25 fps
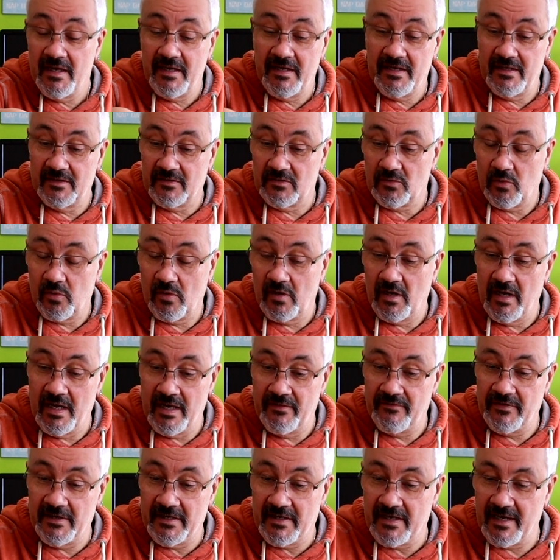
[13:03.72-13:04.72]
it's quite a
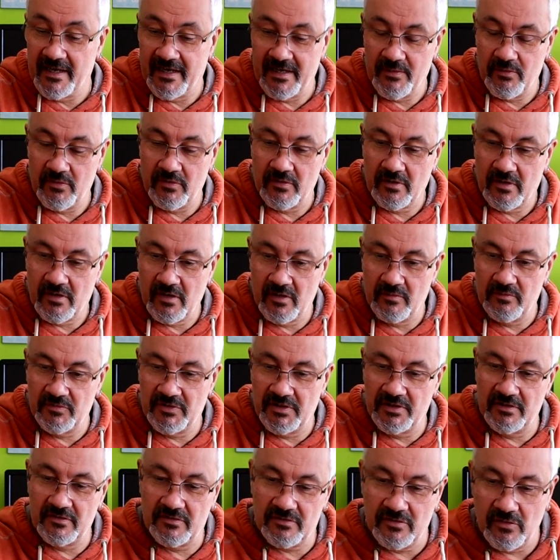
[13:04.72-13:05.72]
heavy cable that comes
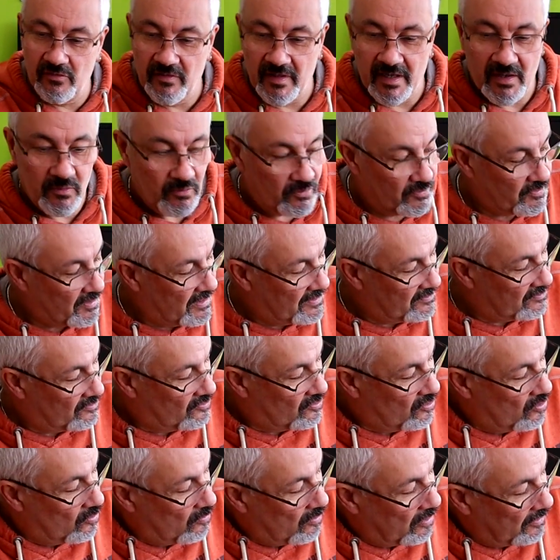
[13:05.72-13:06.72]
in, so that would then
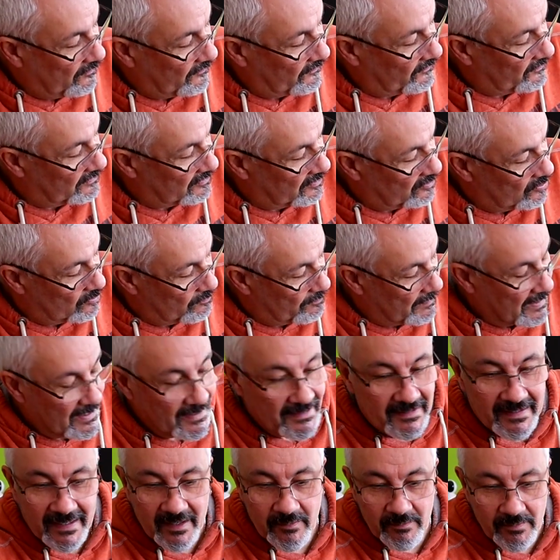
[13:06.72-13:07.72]
go off and go
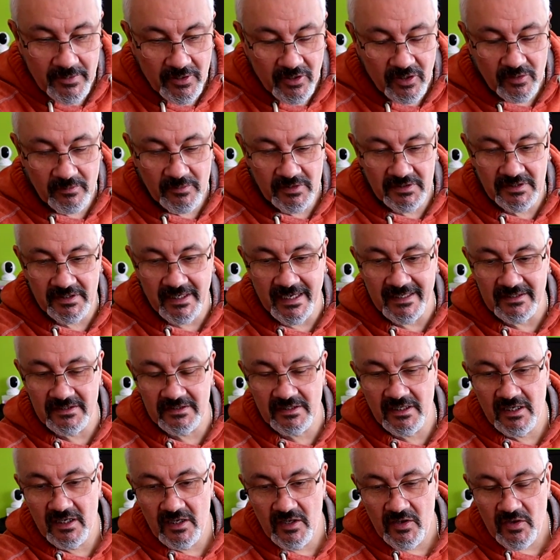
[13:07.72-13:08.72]
back down behind my desk.
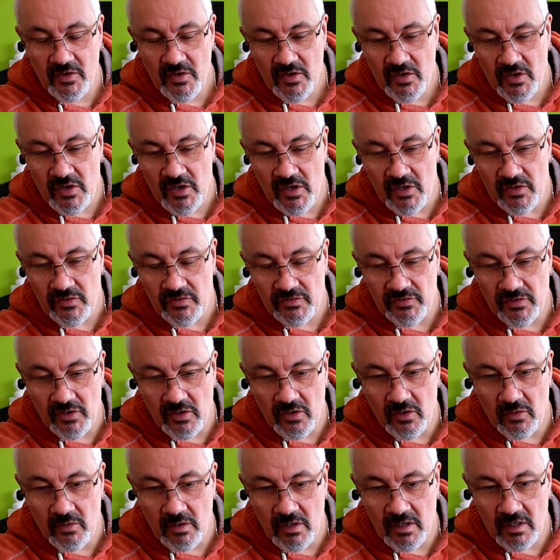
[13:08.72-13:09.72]

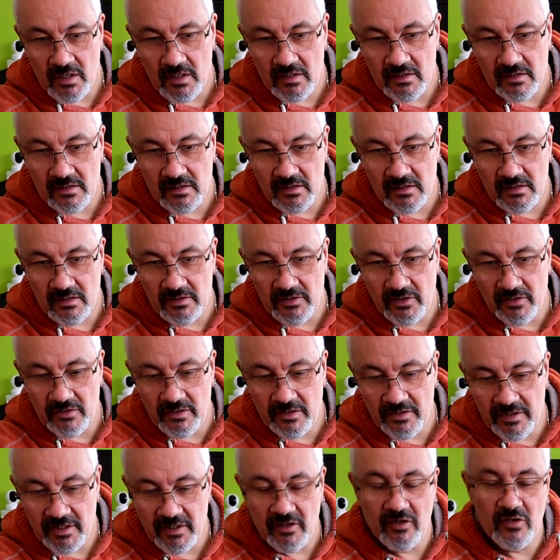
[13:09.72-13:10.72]
So the only
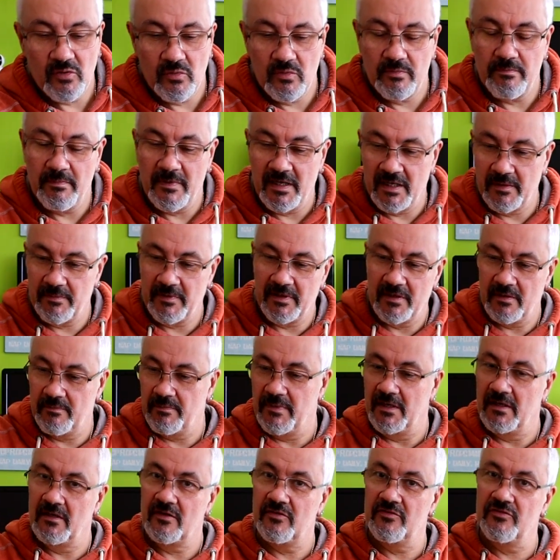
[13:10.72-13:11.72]
thing I would maybe be a
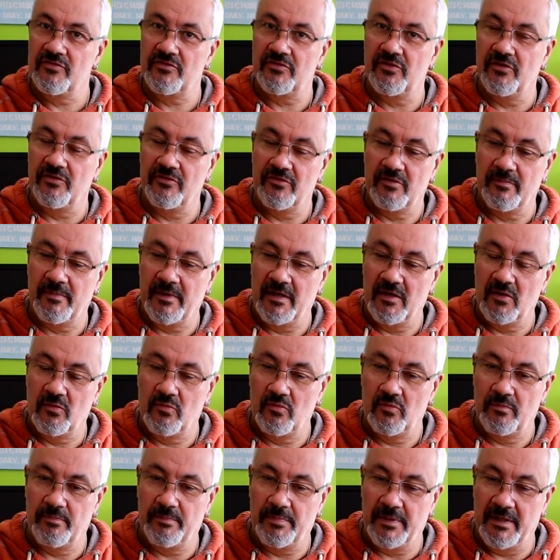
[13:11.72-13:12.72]
bit concerned about
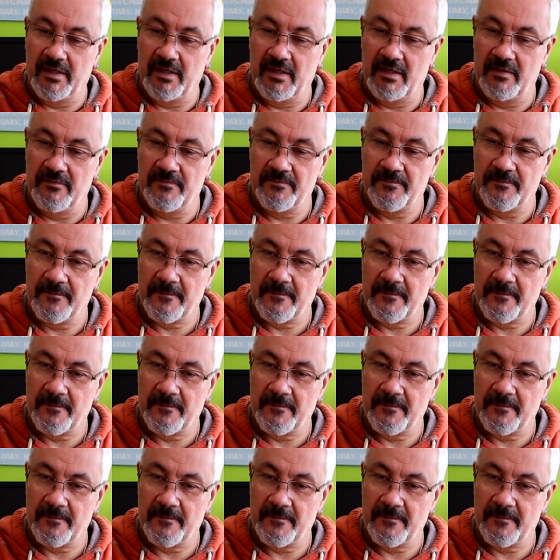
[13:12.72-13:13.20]
would be